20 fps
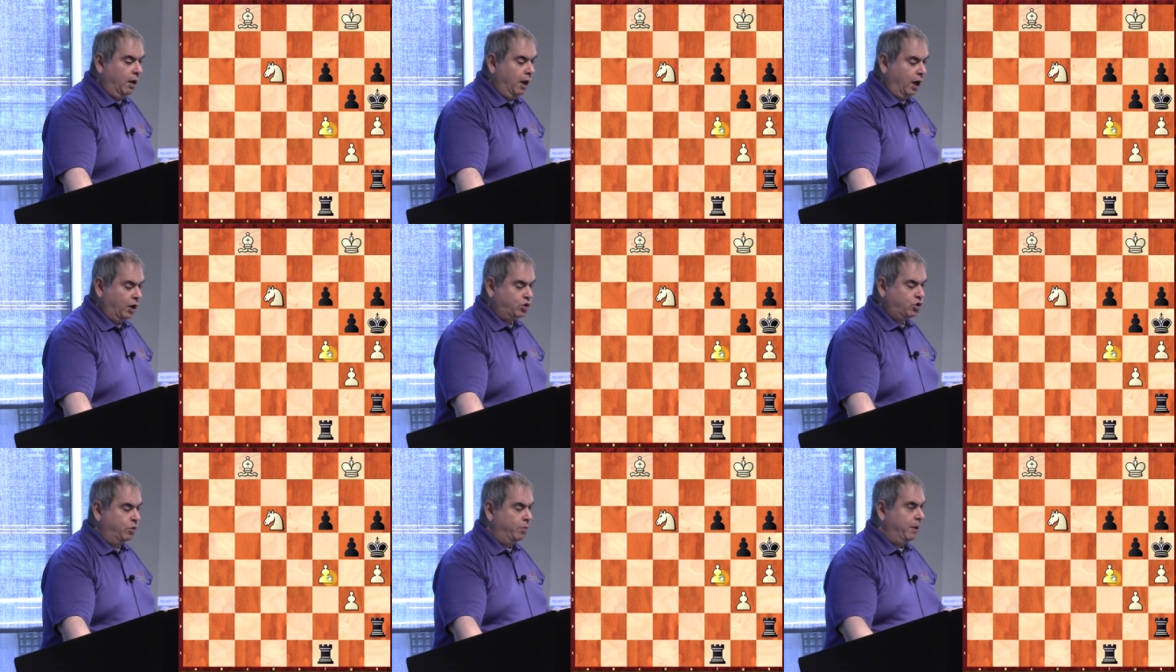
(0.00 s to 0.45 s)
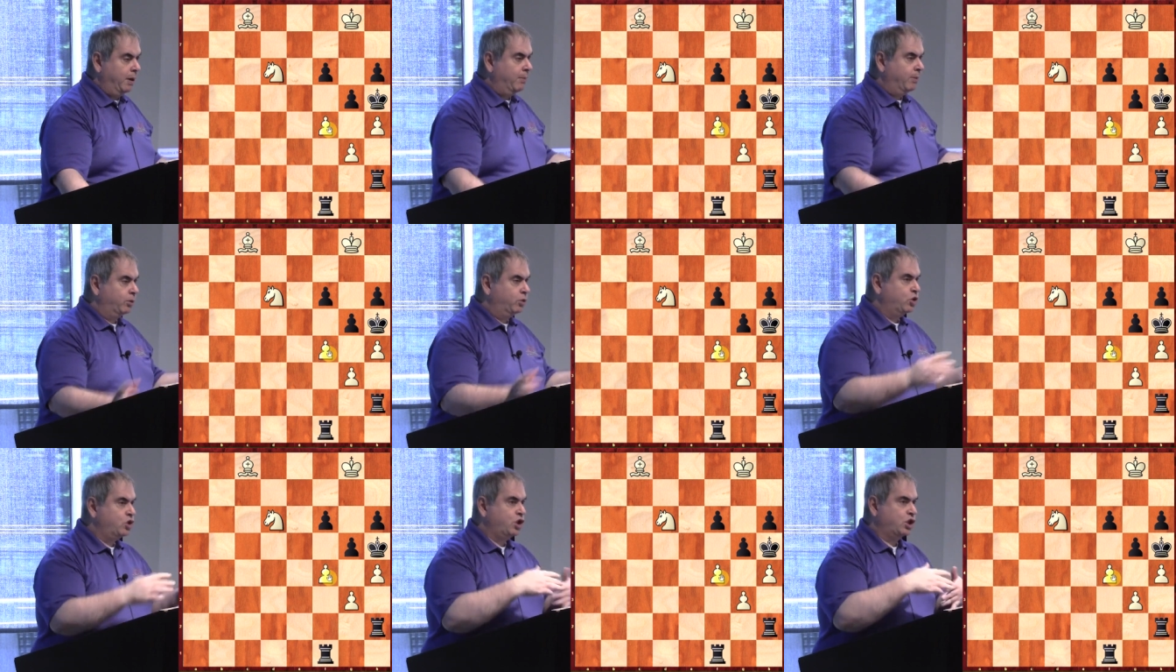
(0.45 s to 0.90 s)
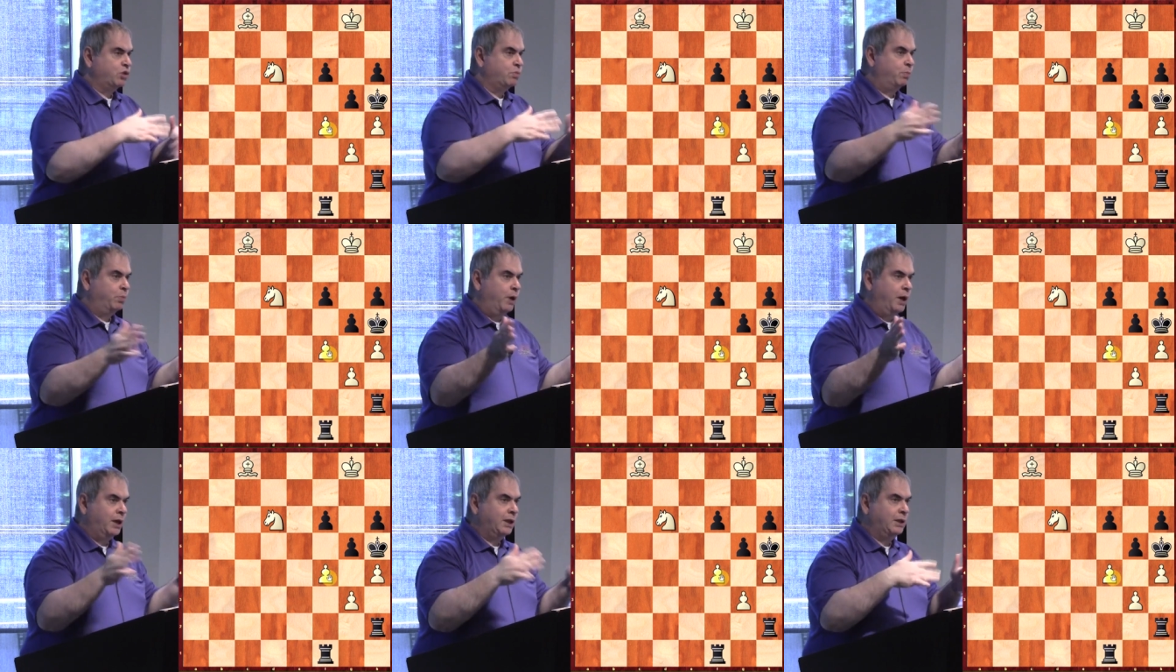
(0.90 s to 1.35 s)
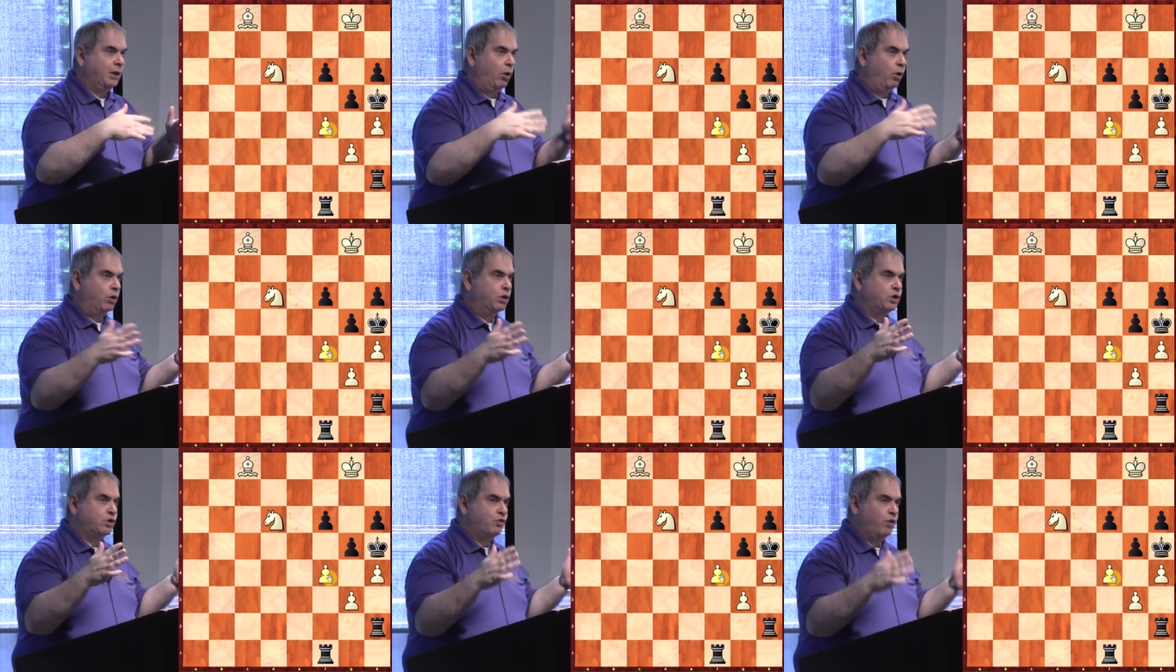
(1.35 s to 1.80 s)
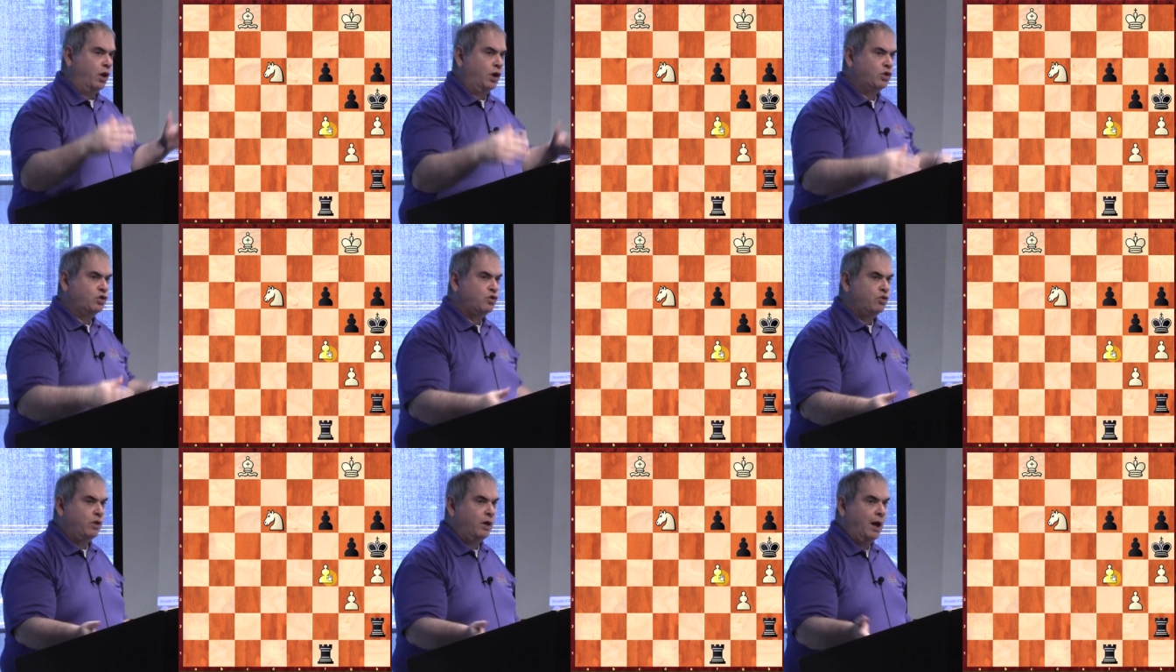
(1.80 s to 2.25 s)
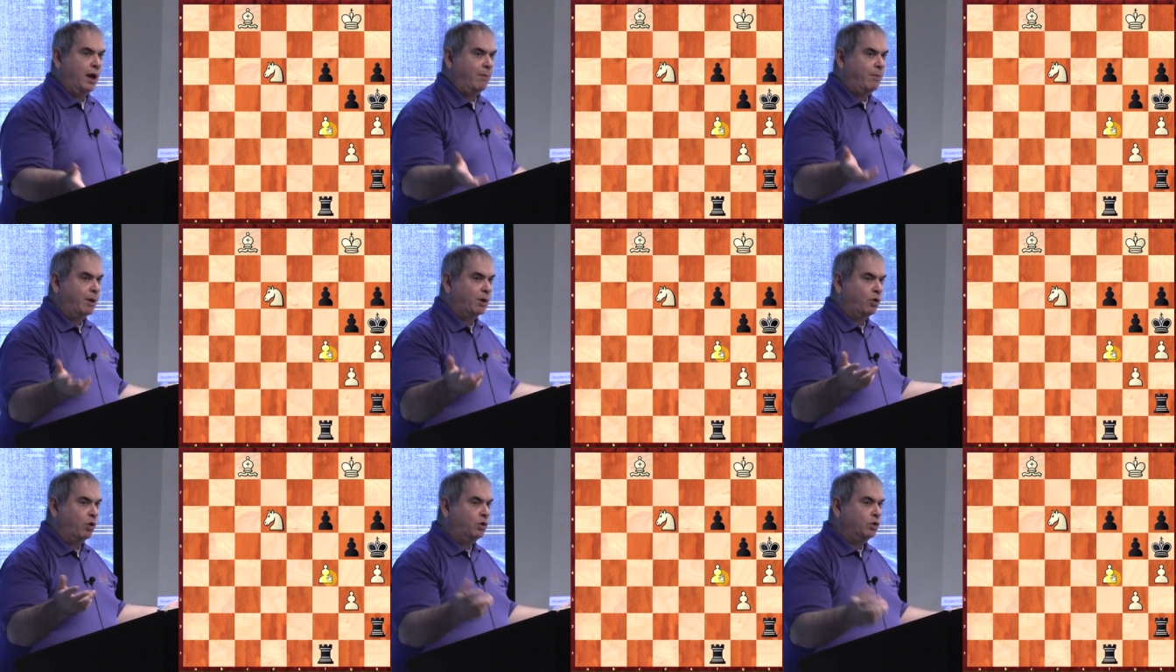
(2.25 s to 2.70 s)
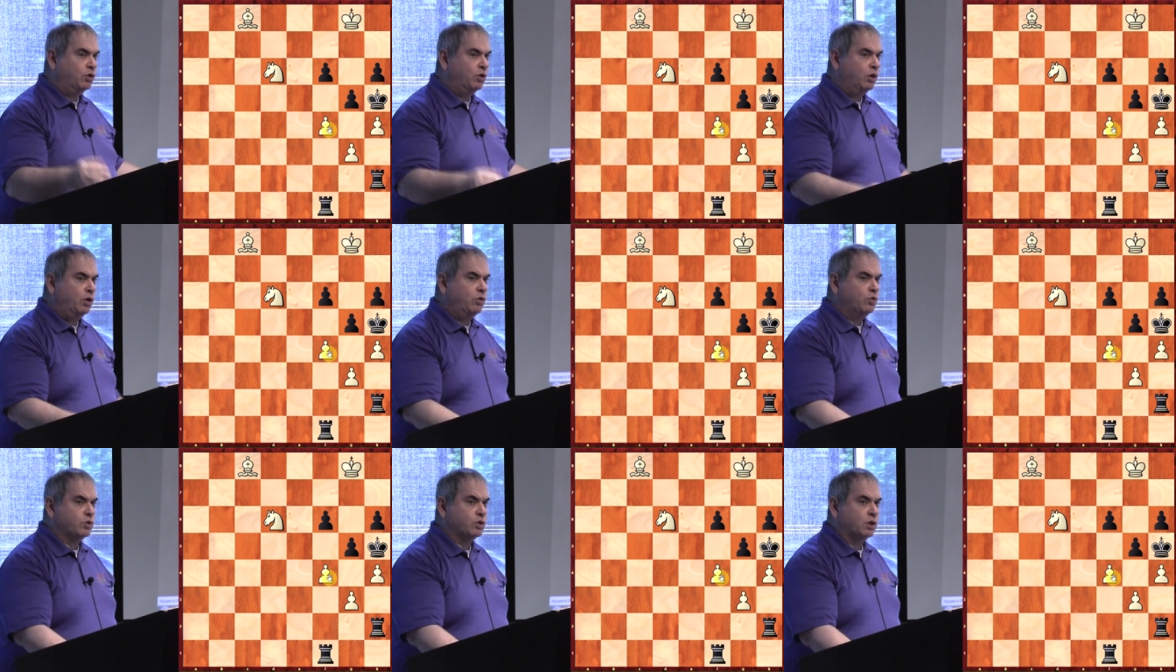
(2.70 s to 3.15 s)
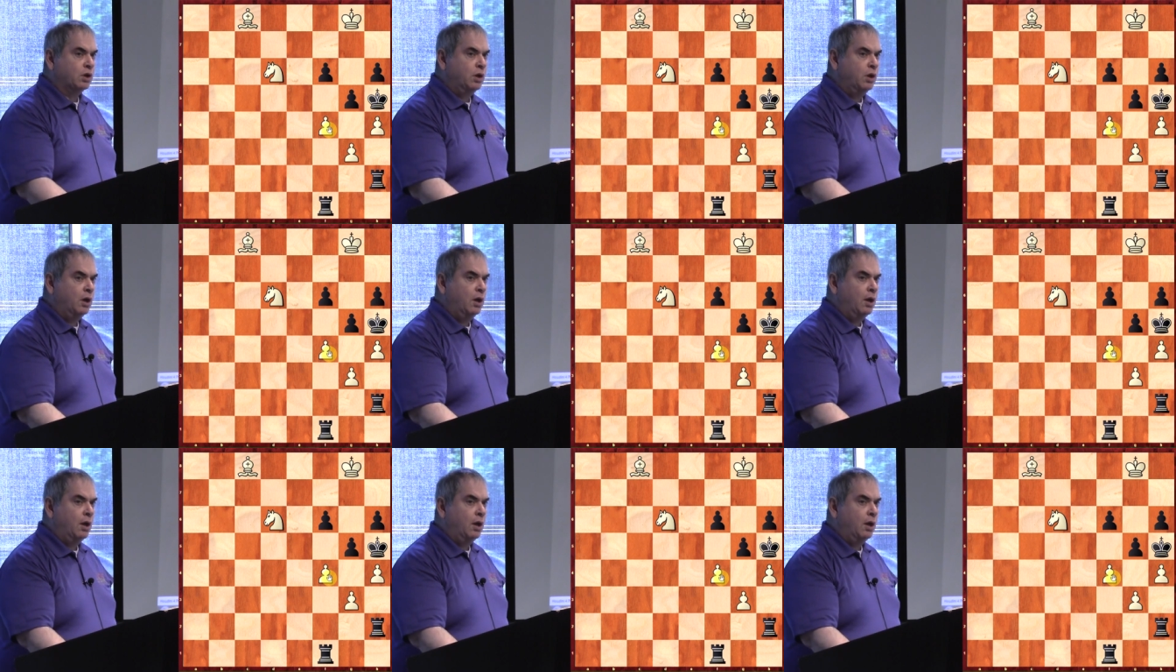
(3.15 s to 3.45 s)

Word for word: I should be able to just break the whole structure, and how am I going to lose?